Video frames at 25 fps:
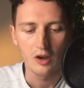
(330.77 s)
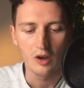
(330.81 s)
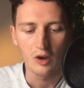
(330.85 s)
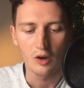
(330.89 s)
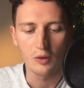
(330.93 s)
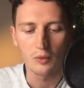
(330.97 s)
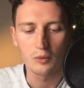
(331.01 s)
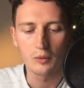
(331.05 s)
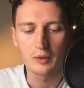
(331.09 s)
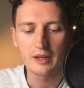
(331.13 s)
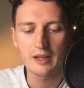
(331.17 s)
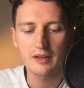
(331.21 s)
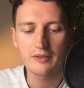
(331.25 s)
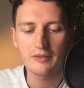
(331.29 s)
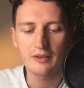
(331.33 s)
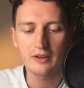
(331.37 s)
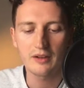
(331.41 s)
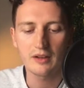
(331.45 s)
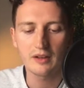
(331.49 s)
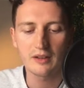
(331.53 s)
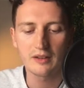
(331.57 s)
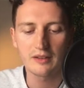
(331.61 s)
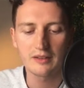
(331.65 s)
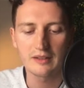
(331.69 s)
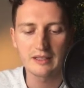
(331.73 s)
or
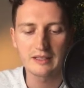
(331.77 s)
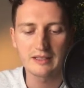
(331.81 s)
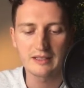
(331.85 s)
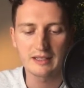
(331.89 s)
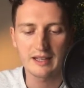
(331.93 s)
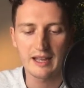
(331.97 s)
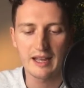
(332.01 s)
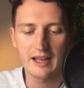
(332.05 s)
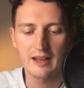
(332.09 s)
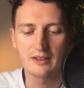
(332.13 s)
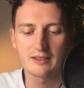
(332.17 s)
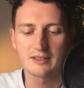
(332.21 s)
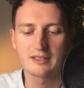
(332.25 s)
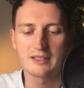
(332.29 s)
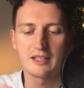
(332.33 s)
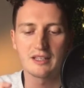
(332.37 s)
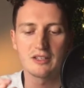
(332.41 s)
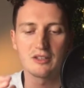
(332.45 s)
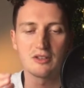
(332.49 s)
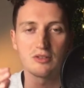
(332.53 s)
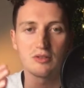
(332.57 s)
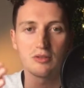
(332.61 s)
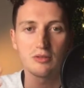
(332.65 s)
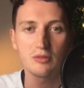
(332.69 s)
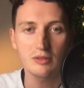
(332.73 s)
whatever, these accounts that
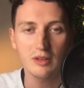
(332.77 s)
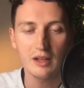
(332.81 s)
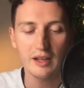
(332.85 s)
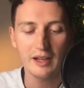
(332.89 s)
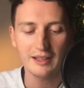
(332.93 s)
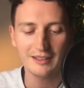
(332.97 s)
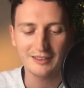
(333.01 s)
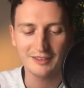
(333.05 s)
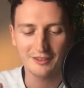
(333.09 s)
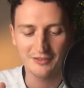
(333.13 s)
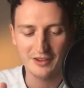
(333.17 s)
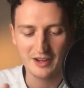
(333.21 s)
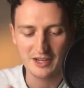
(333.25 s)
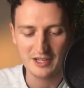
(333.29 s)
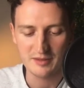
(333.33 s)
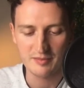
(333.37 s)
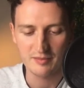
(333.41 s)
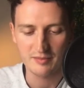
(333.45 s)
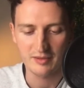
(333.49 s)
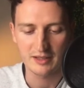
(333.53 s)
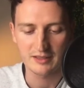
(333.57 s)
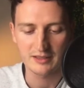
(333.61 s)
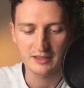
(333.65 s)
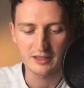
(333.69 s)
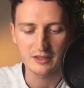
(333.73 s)
you like, the fashion
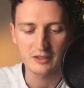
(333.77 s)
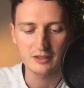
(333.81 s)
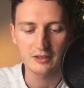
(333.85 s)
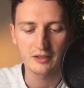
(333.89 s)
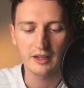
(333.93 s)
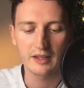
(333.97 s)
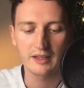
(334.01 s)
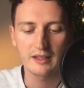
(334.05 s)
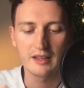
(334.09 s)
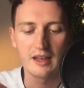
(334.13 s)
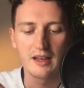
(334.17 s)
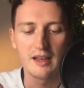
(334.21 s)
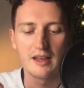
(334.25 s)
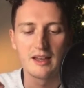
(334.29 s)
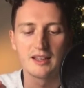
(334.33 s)
brands that you like,